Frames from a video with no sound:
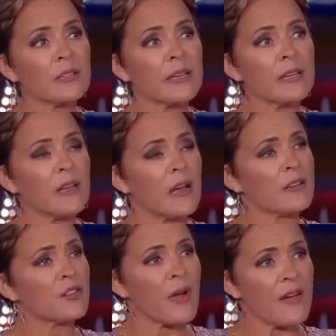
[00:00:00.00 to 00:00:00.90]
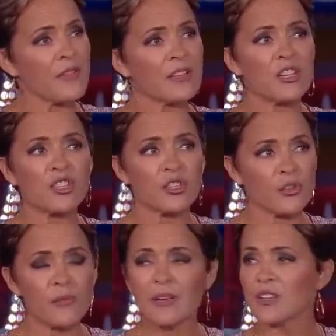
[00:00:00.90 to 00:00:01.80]
in, uh, trafficked,
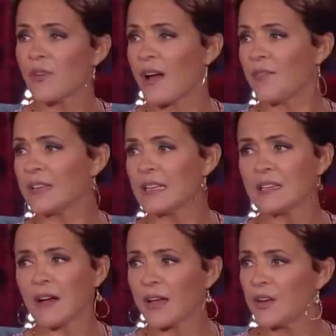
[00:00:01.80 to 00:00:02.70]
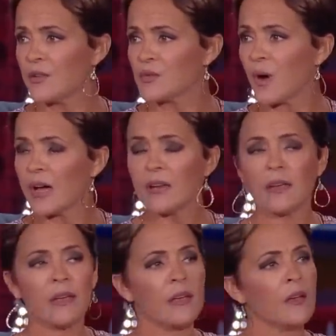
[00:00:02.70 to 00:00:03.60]
children being trafficked into God knows what.
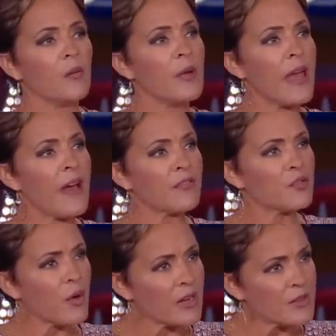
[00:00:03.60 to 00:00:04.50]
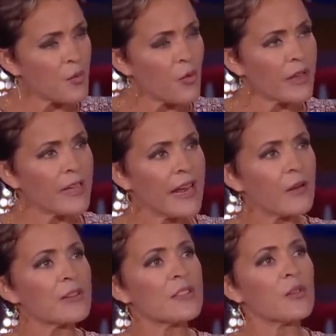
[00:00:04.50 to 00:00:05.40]
We have drugs pouring in.
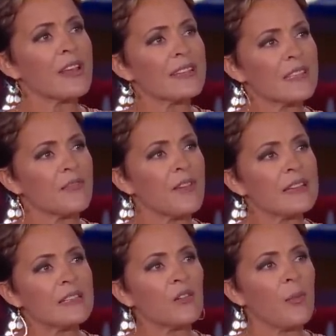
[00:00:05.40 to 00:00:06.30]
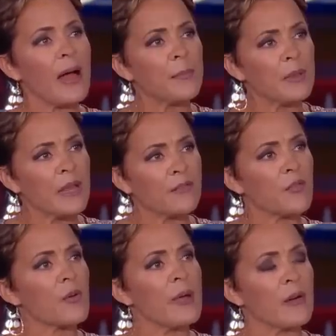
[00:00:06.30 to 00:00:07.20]
Arizona is the fentanyl pipeline
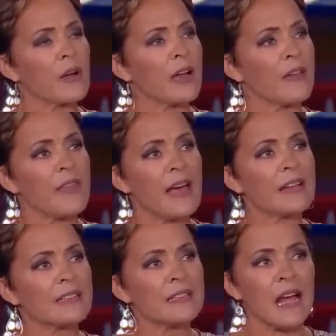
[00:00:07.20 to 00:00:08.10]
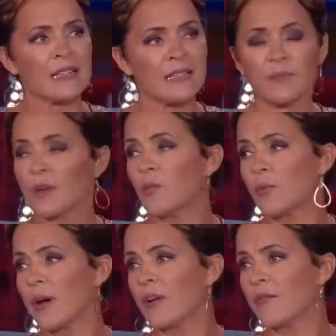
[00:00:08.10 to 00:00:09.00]
for America, and that is not something
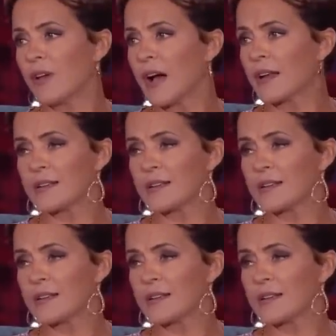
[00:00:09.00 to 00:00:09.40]
we're proud of. We've mm-hmm. got to